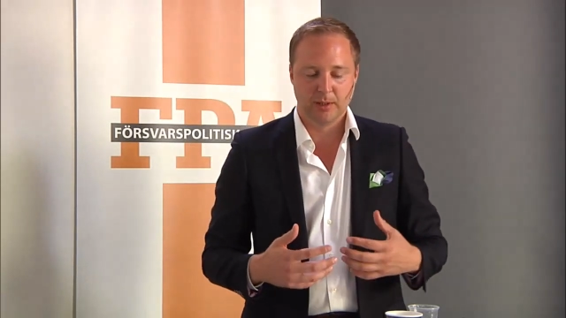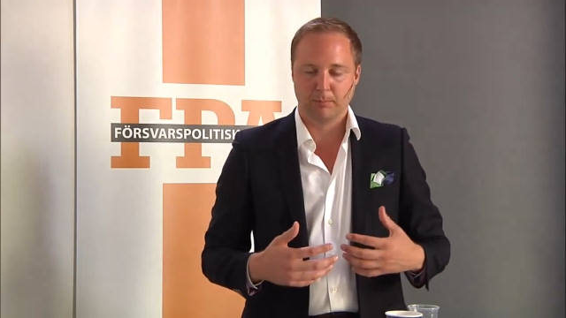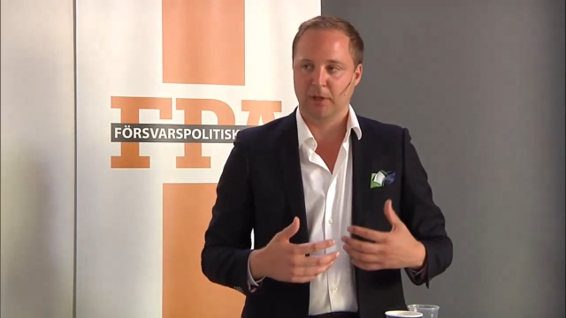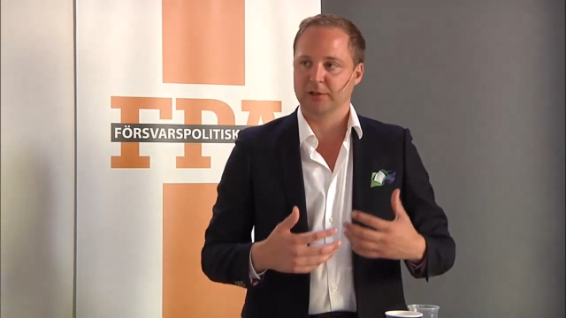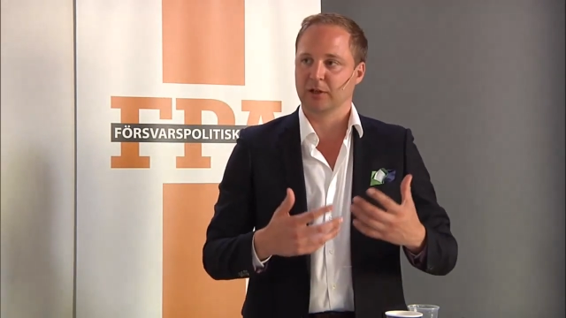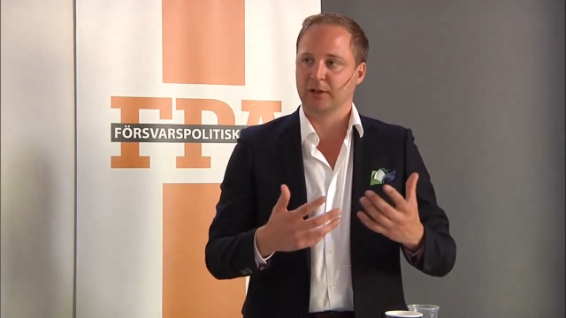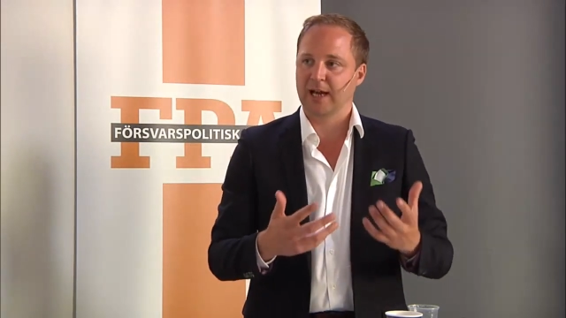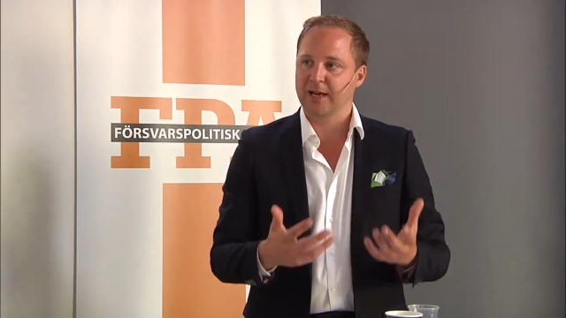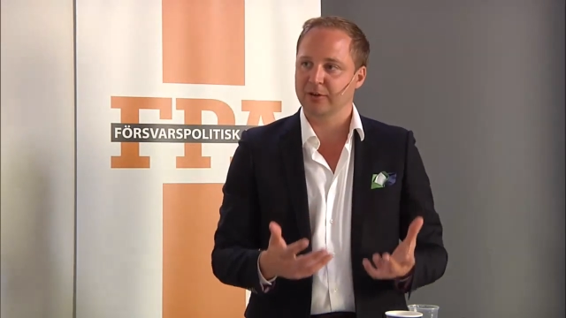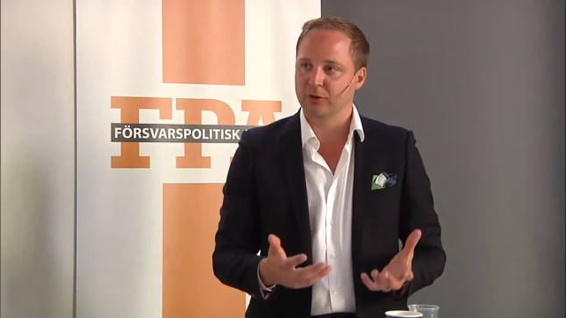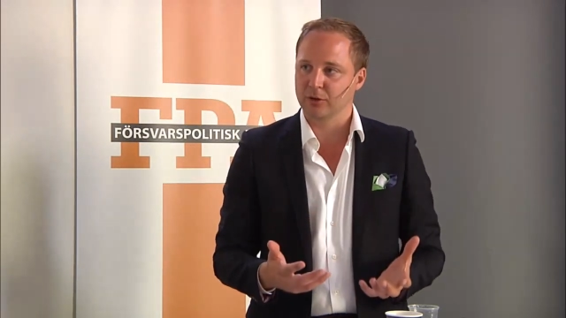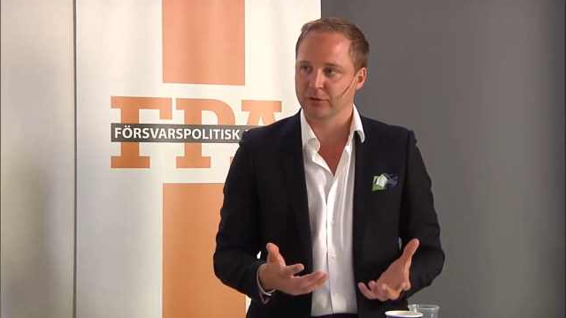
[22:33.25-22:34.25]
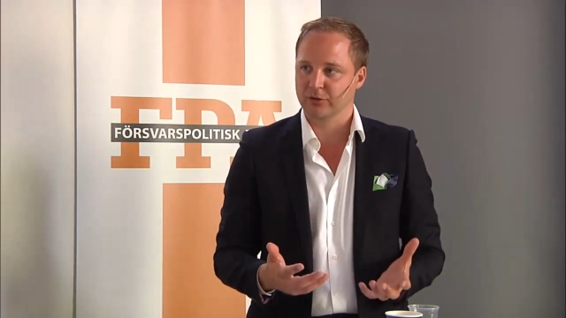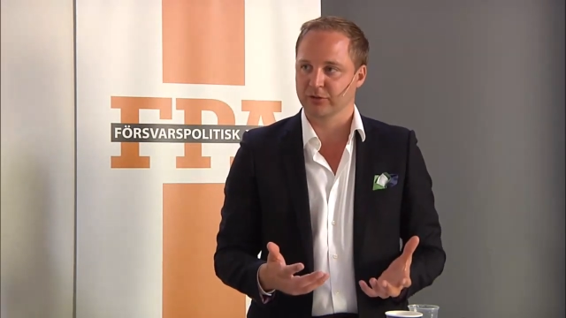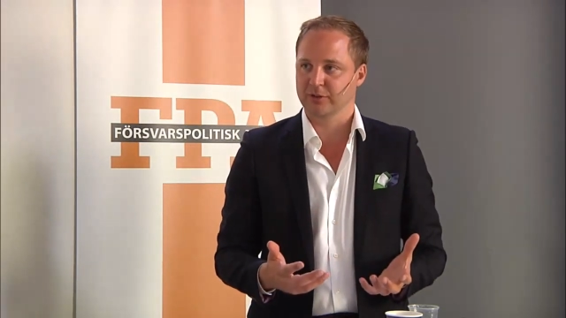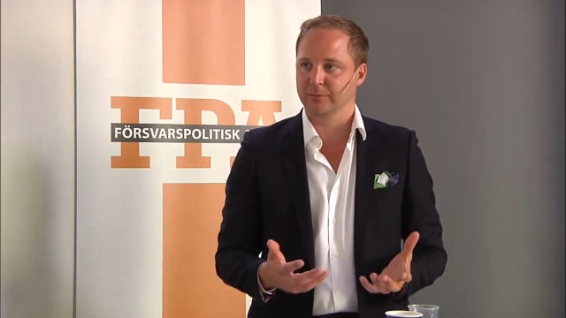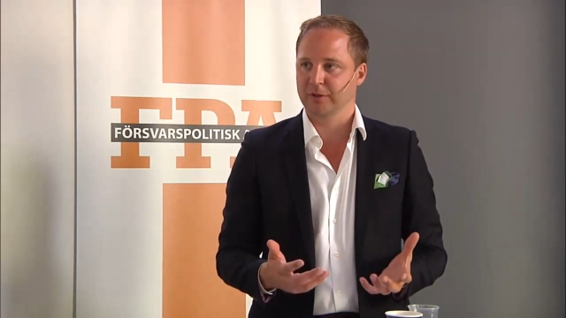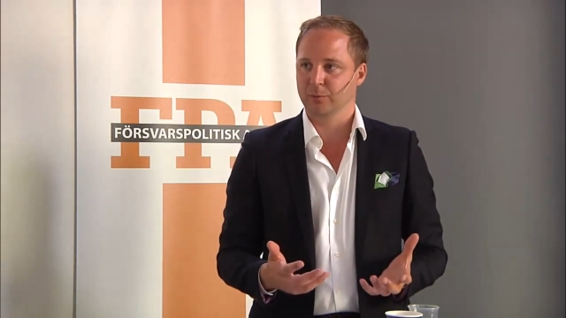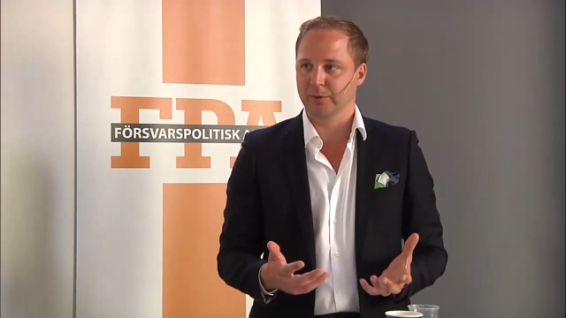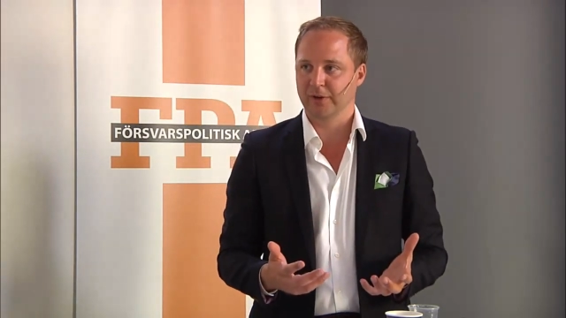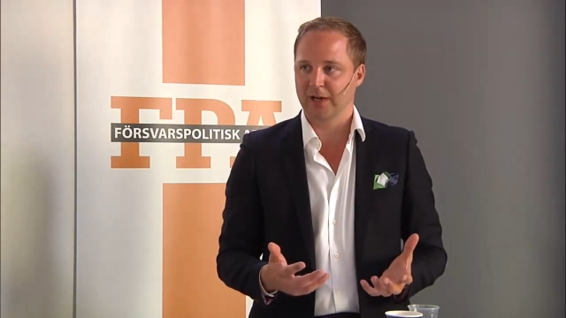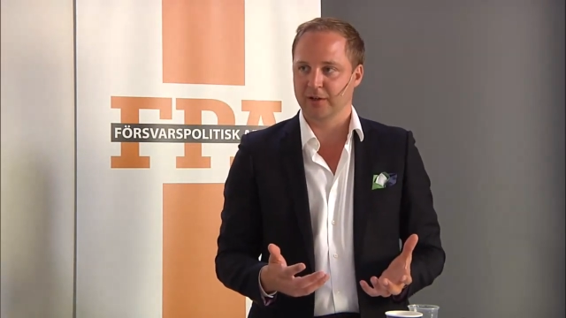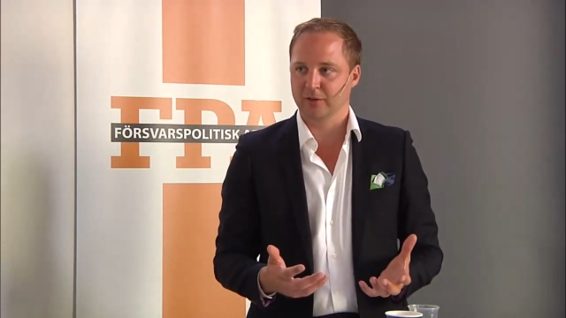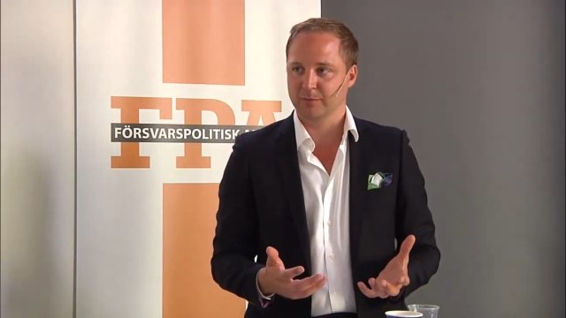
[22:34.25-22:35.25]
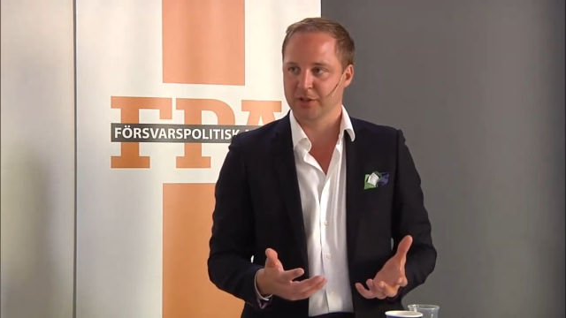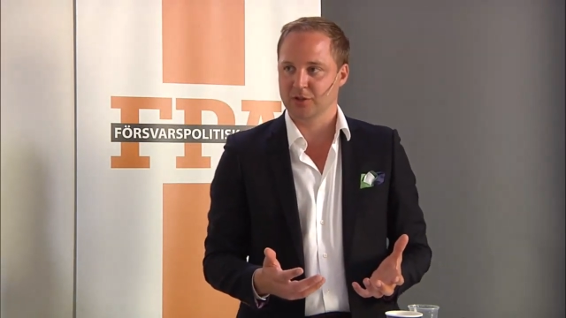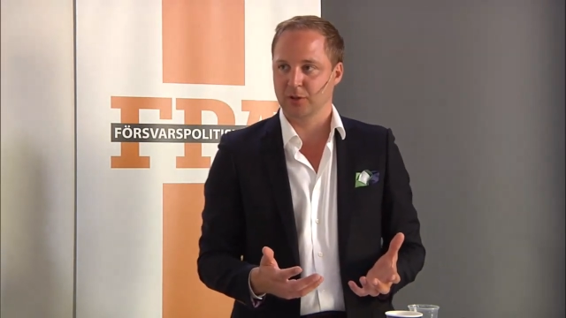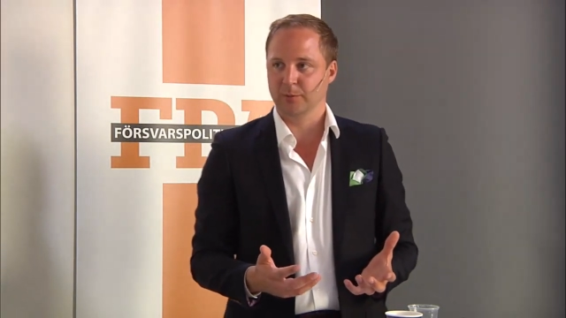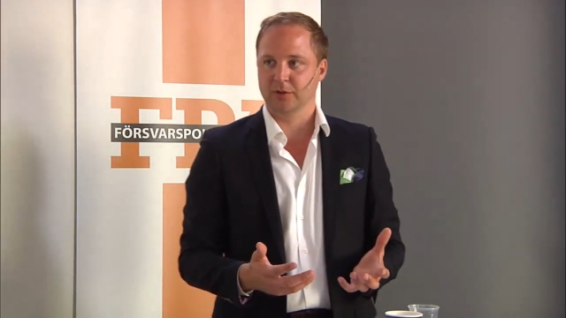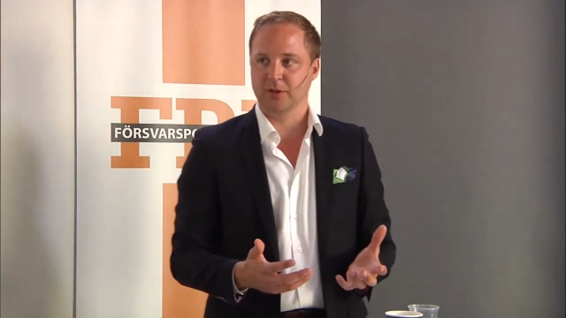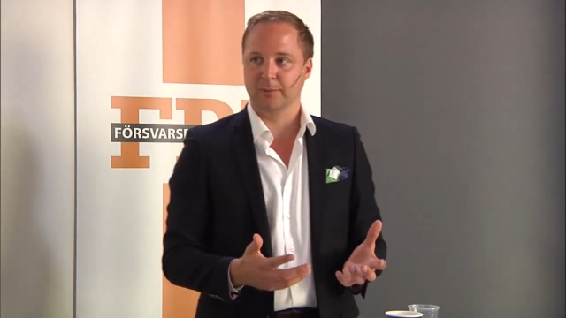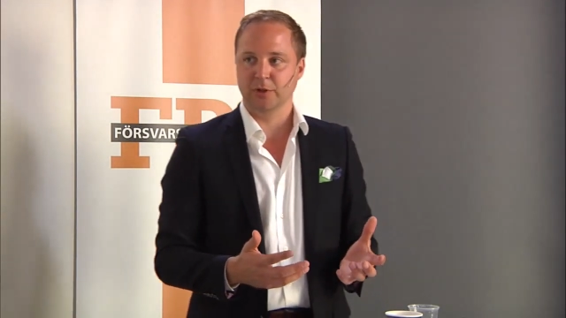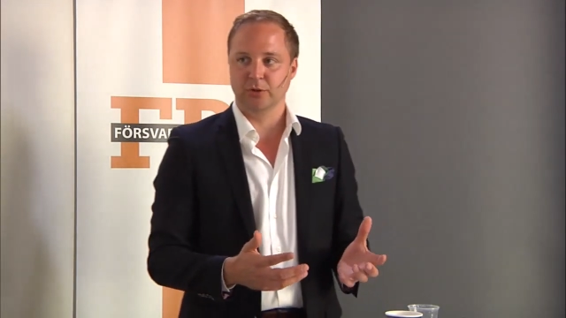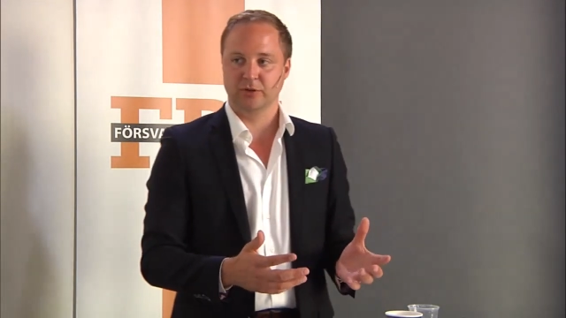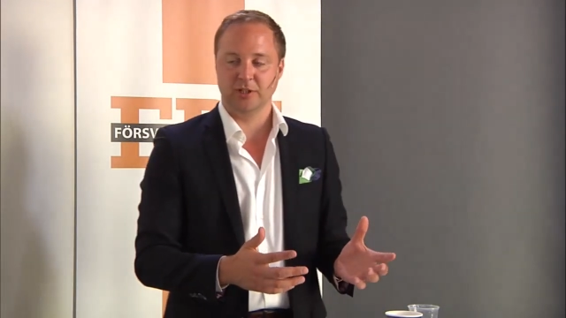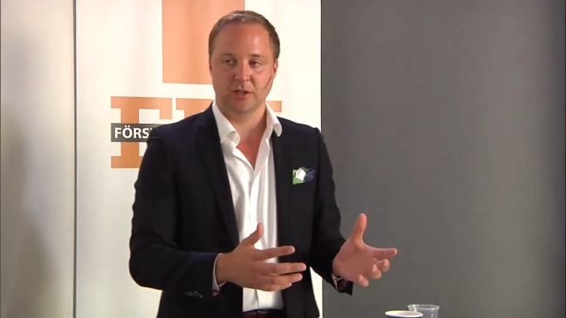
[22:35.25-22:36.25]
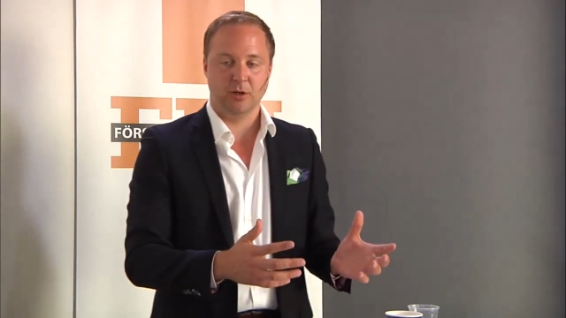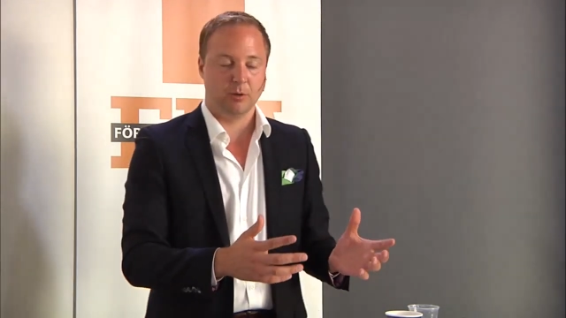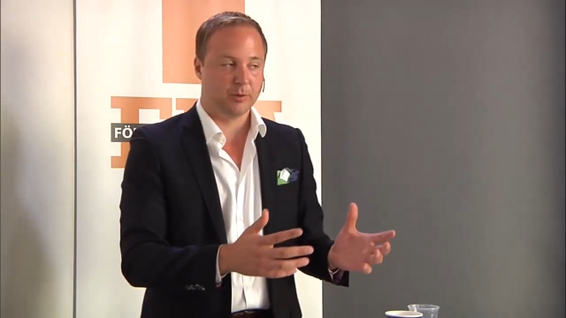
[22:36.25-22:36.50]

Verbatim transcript: multilateral system that we've had, especially with the WTO,